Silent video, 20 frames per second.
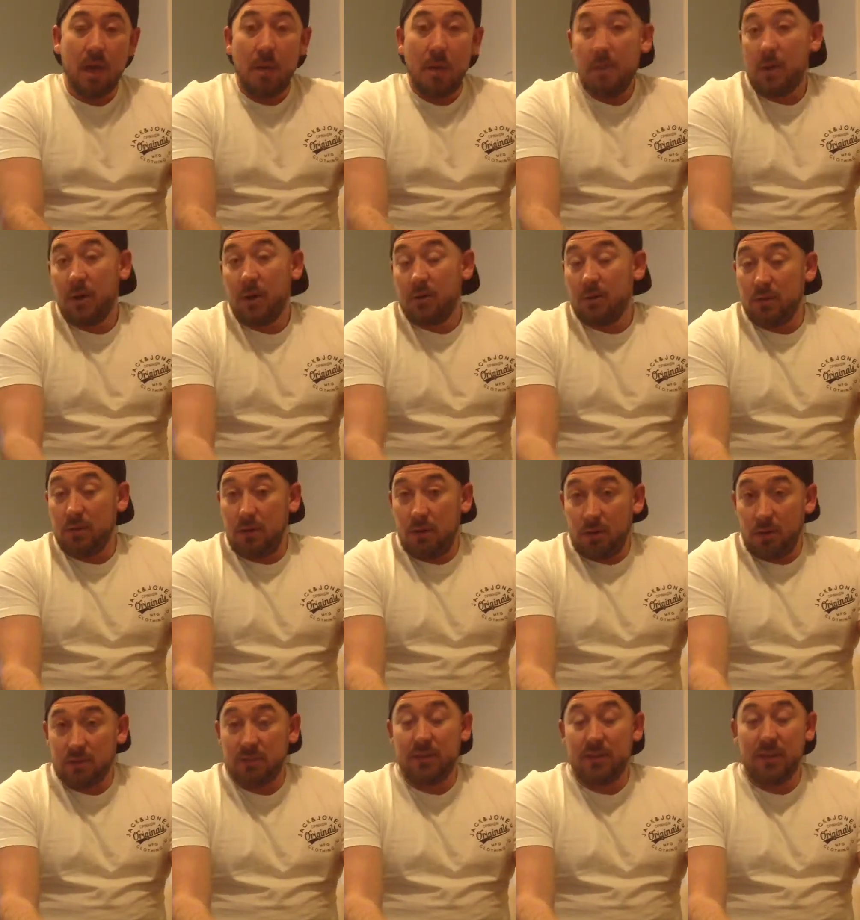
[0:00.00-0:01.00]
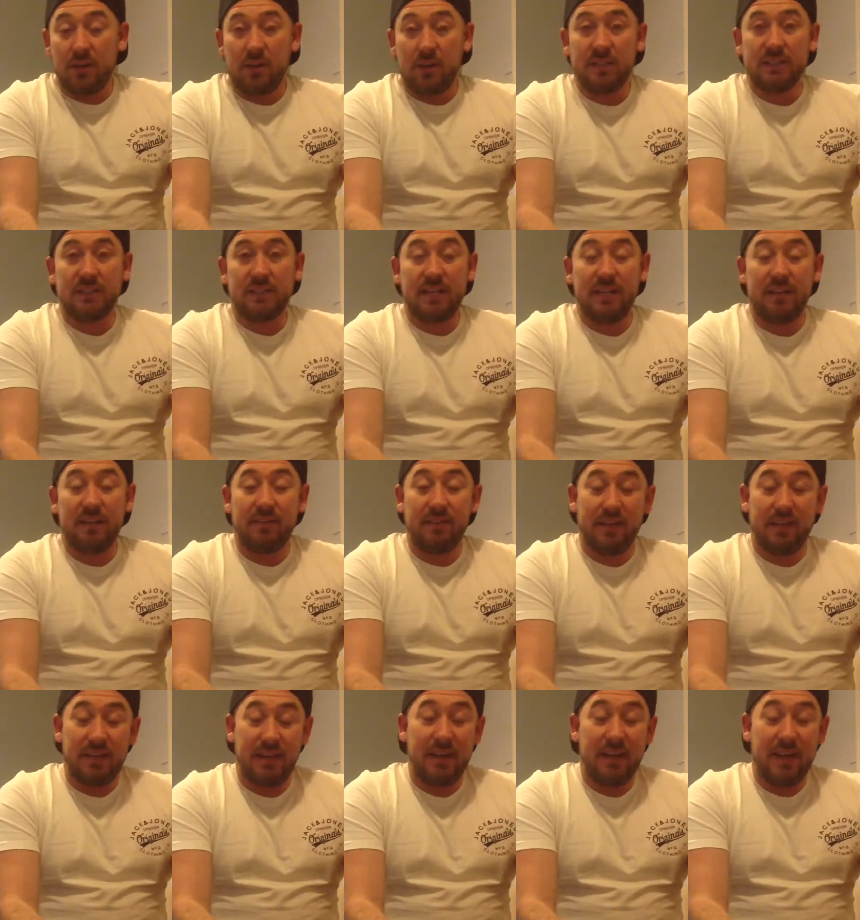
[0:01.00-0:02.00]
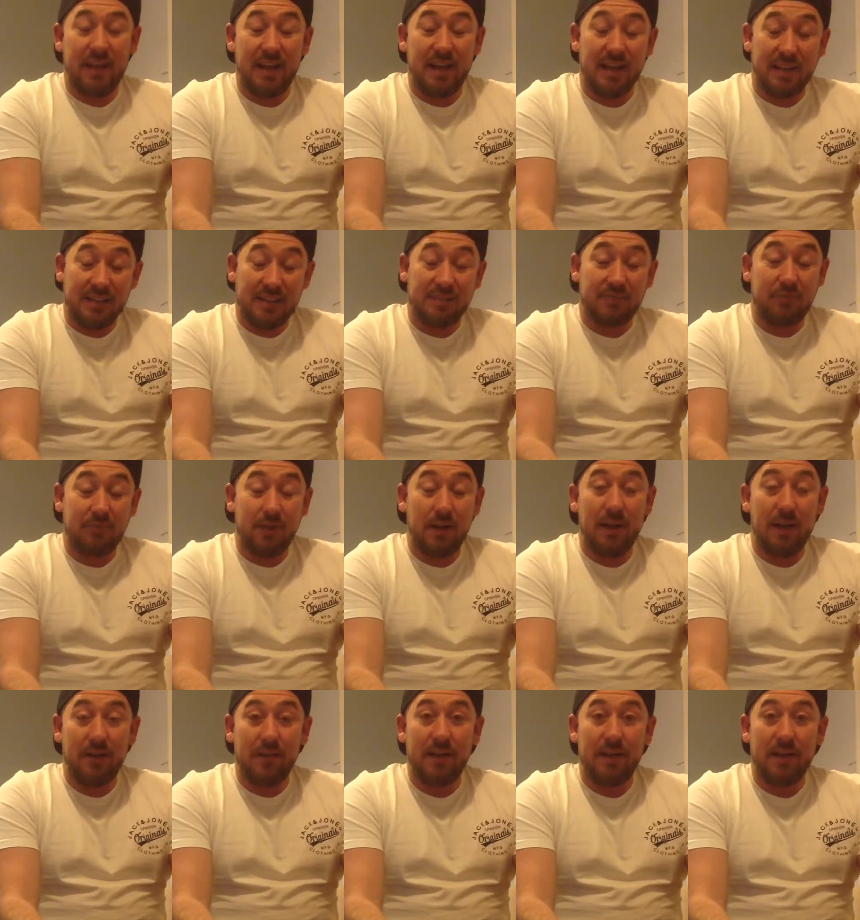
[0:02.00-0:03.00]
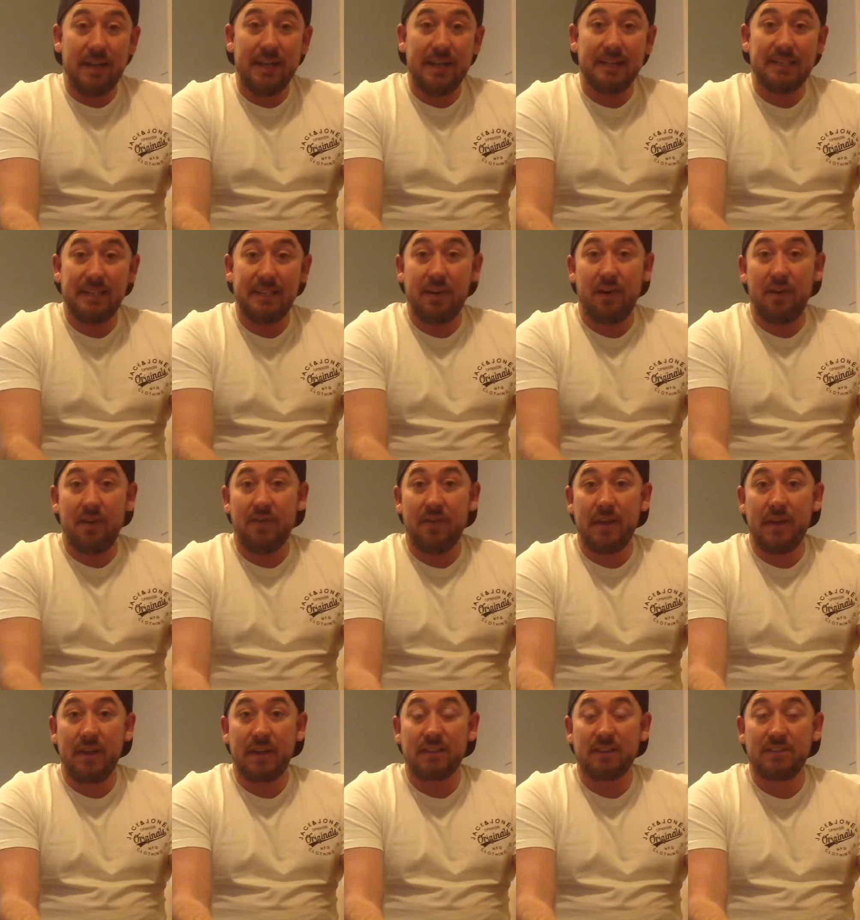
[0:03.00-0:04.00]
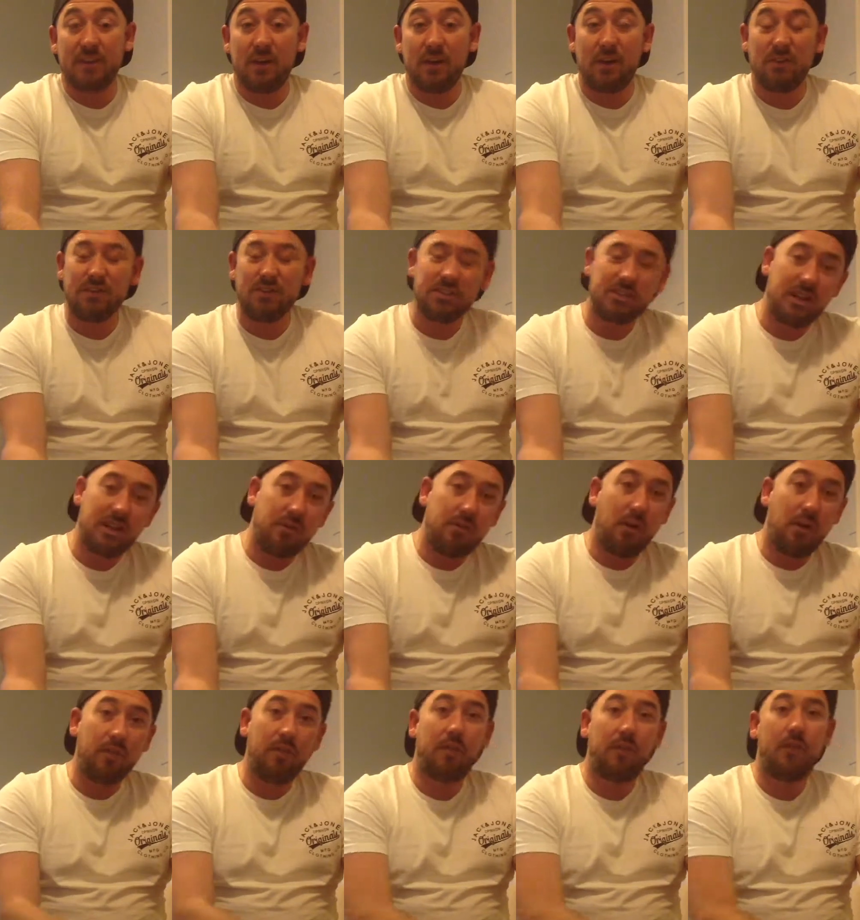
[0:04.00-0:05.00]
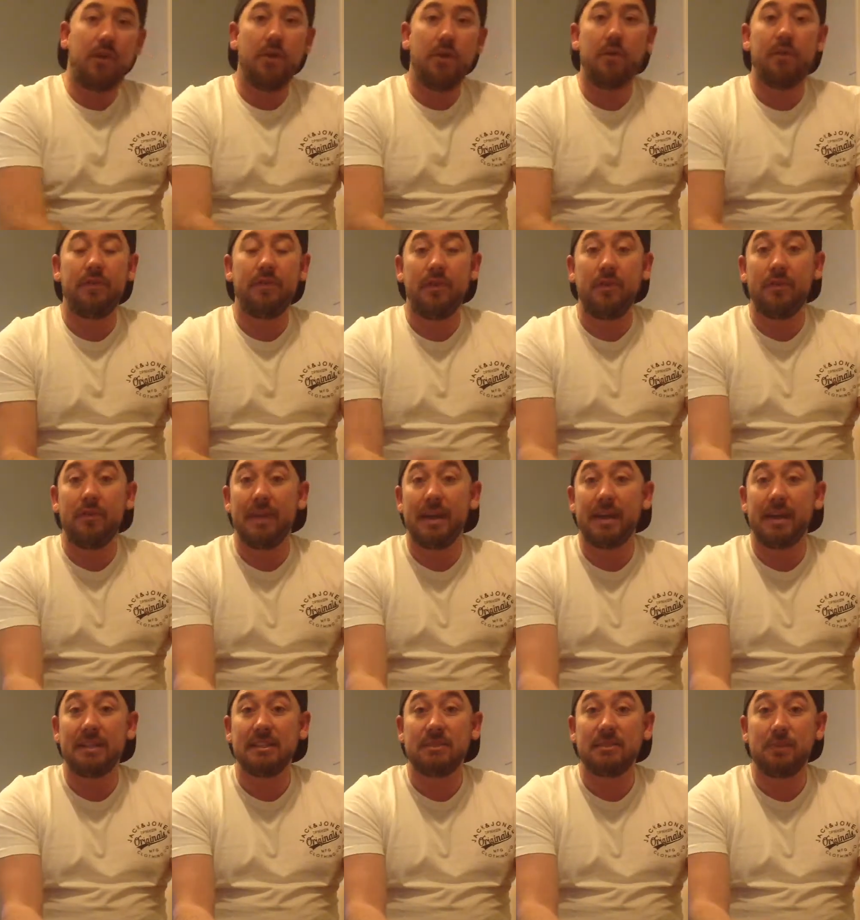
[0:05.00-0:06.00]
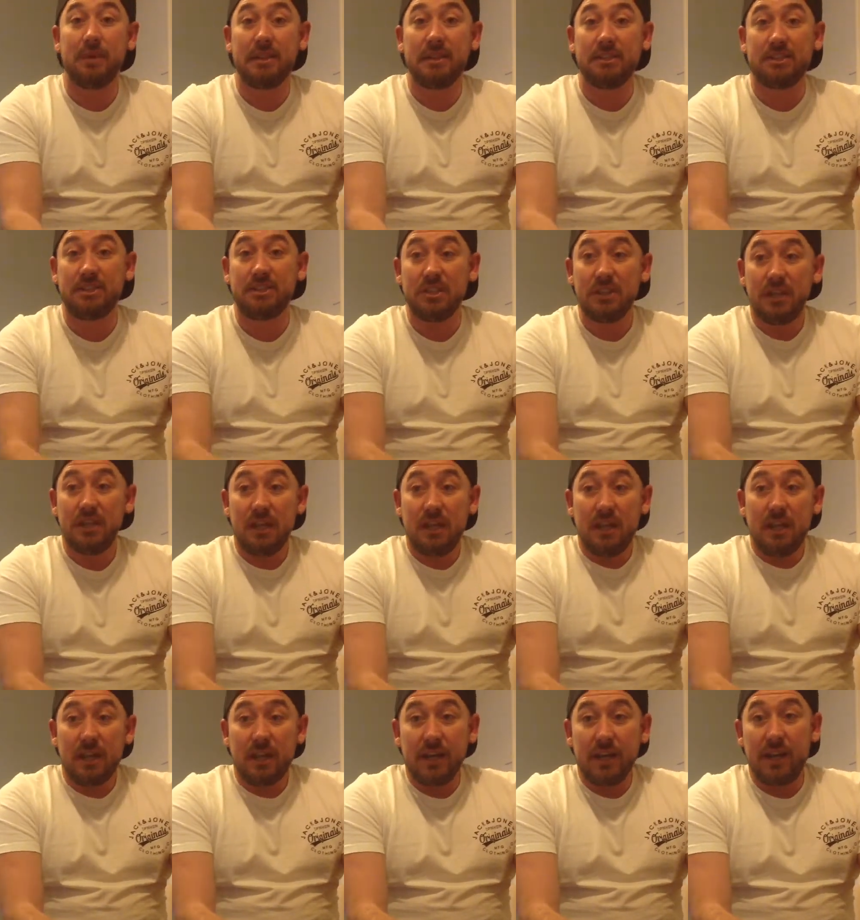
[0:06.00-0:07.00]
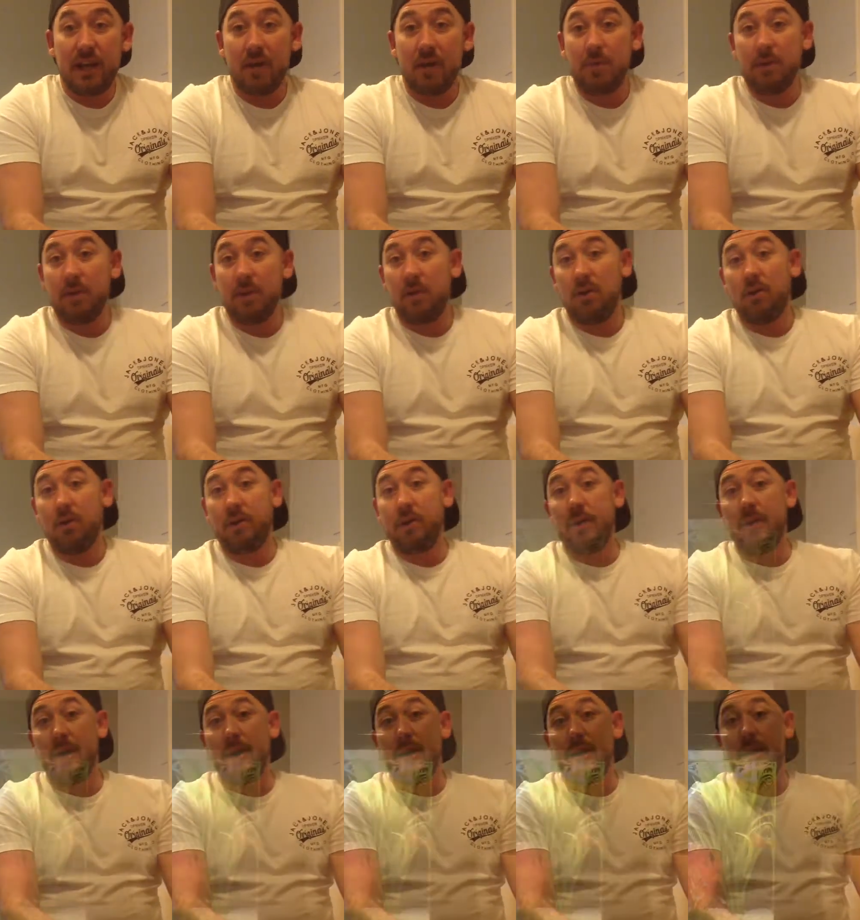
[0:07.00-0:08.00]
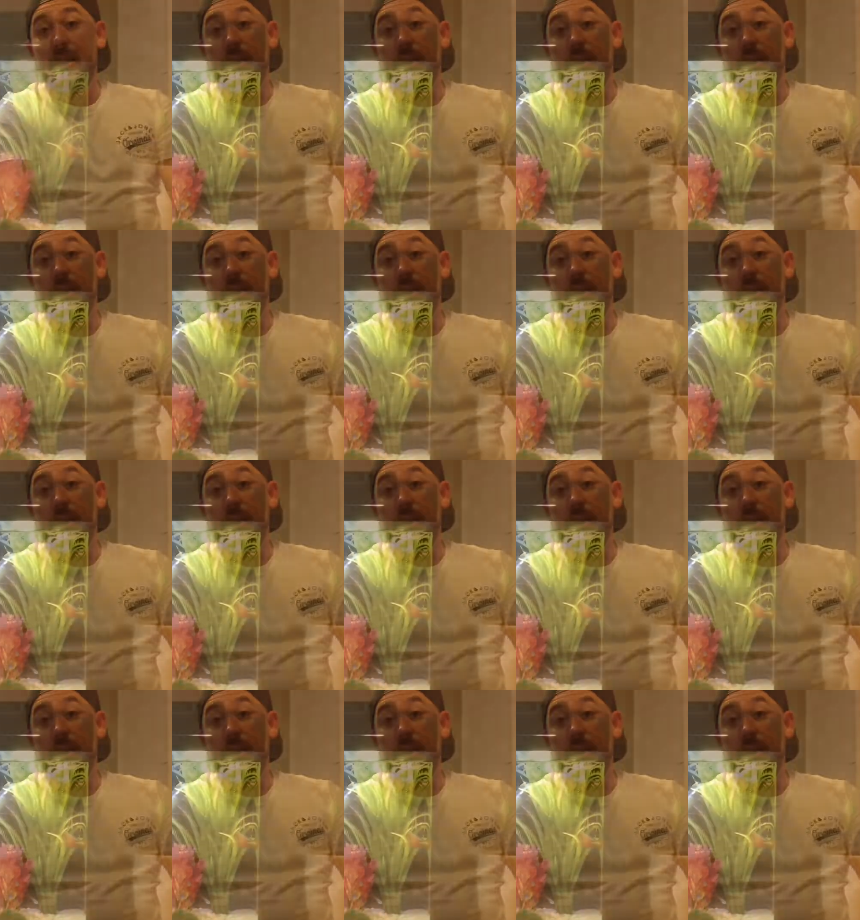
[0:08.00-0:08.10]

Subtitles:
But honestly guys, it is really, really easy, I think. So I'm just going to run through a few things which can help you along your way.